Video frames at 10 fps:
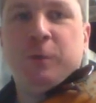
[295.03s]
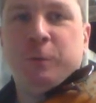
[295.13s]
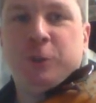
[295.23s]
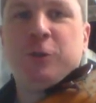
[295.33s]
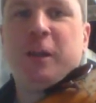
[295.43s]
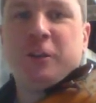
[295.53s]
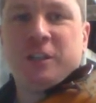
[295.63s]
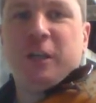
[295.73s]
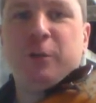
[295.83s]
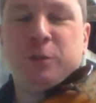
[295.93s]
we train
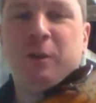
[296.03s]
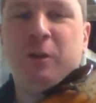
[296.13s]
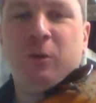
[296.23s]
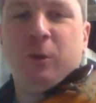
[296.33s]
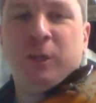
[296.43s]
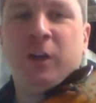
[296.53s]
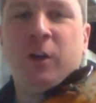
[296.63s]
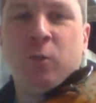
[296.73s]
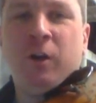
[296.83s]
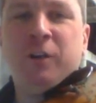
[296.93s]
ourselves to be only
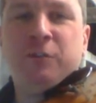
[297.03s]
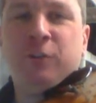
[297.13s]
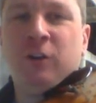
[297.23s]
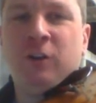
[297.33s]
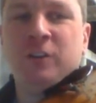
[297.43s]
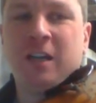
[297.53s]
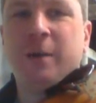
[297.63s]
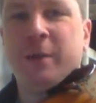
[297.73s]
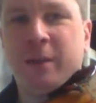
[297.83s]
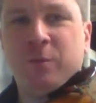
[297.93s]
on one for a long
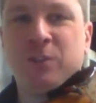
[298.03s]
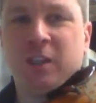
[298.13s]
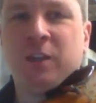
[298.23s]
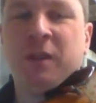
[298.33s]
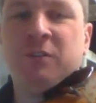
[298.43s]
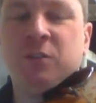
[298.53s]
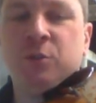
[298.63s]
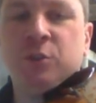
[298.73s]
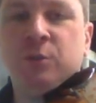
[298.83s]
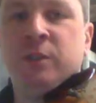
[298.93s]
time, and then suddenly we have to
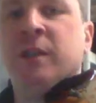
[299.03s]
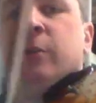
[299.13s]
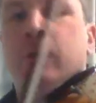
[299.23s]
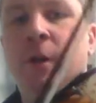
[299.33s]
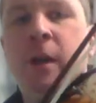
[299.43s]
do two together.